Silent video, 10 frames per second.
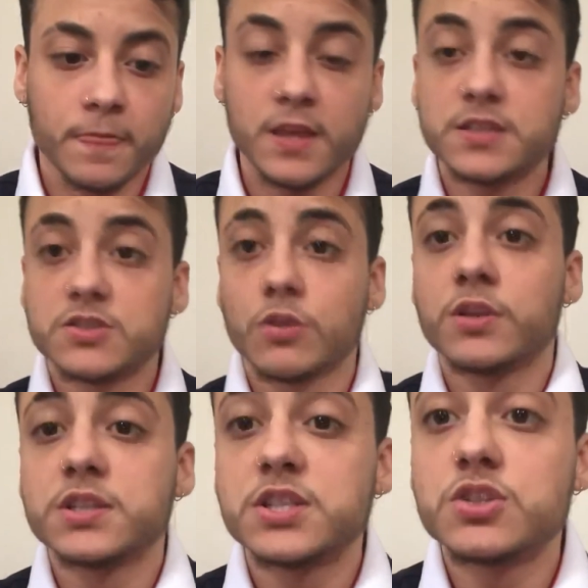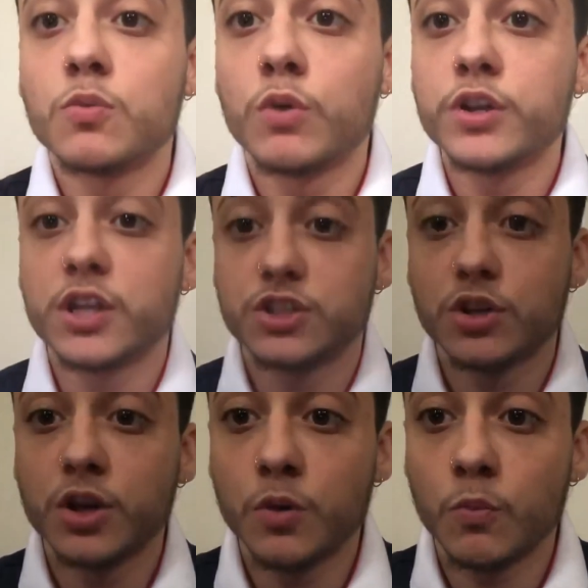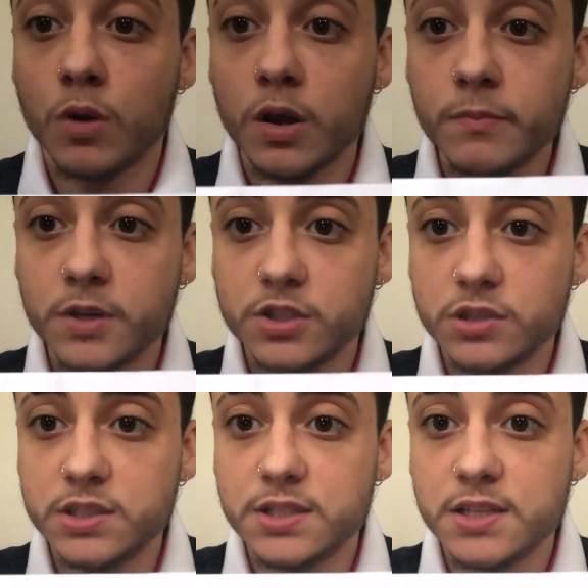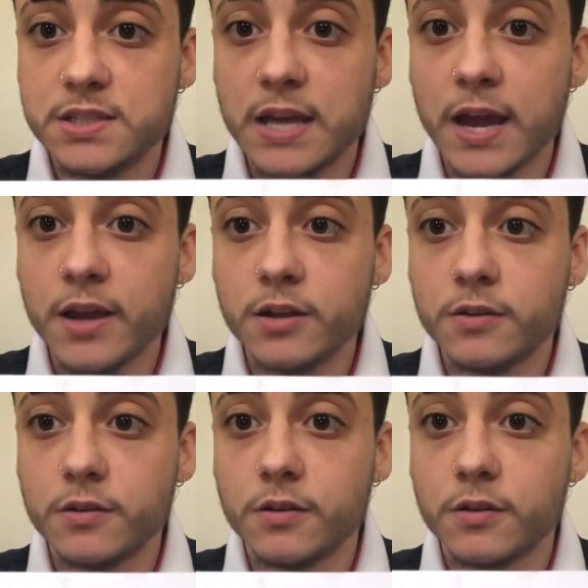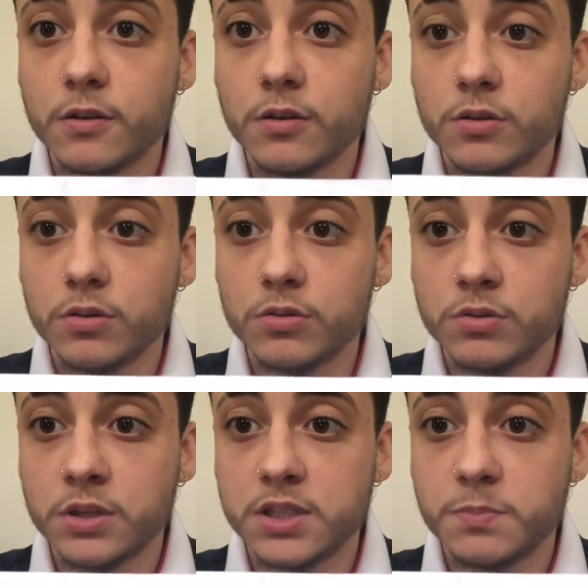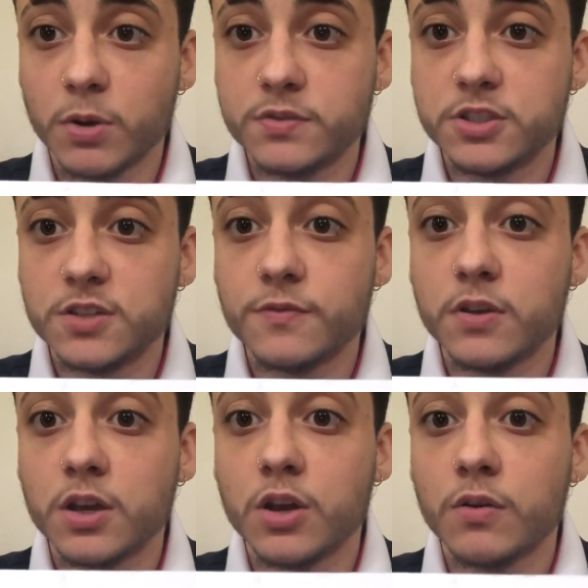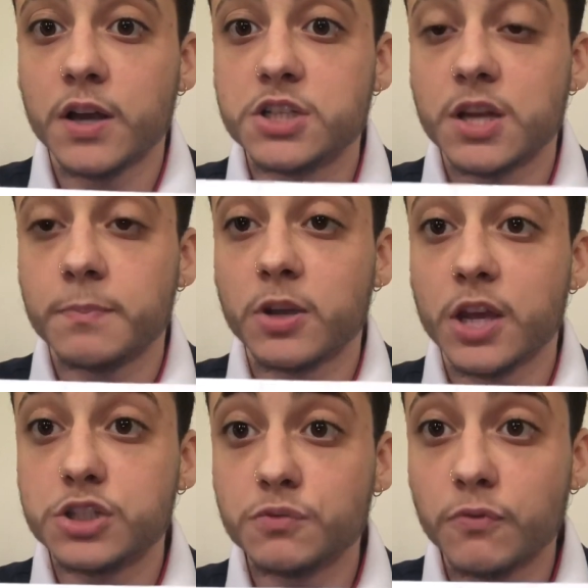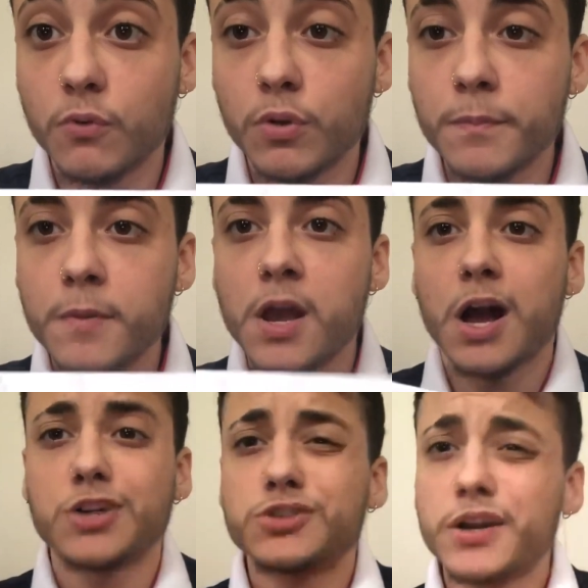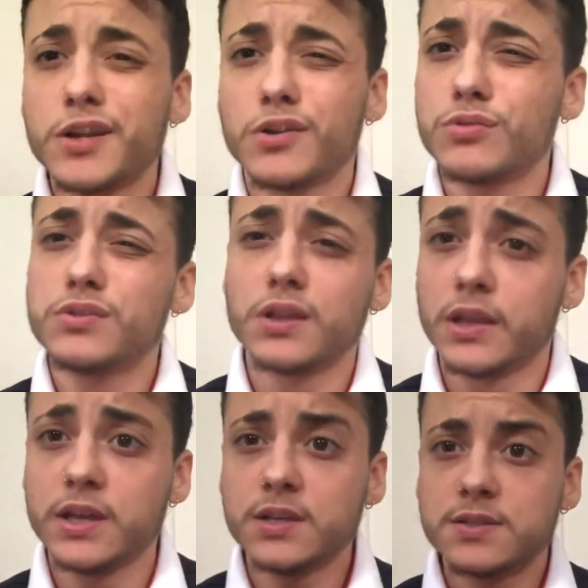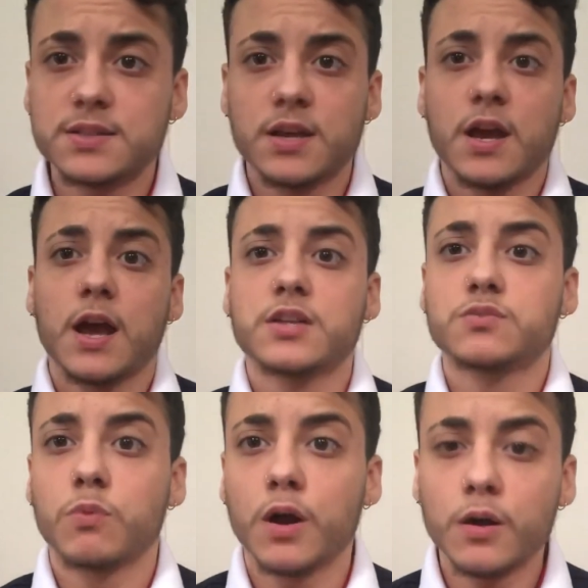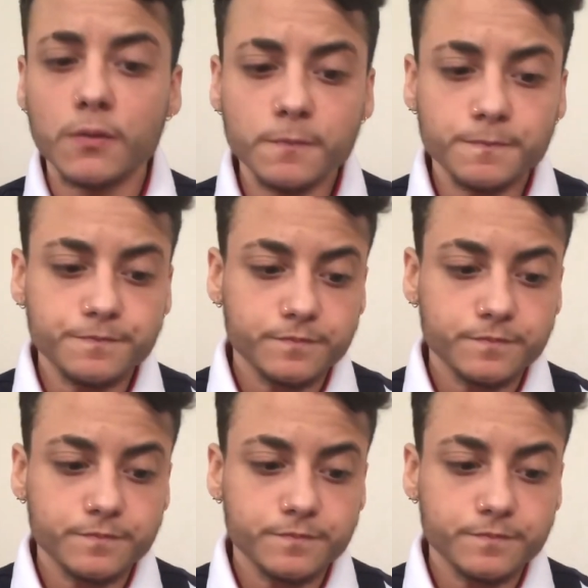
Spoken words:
this is the one that you're gonna want. Make sure it says that. This birth certificate correction application form. I'll try to include the links as well.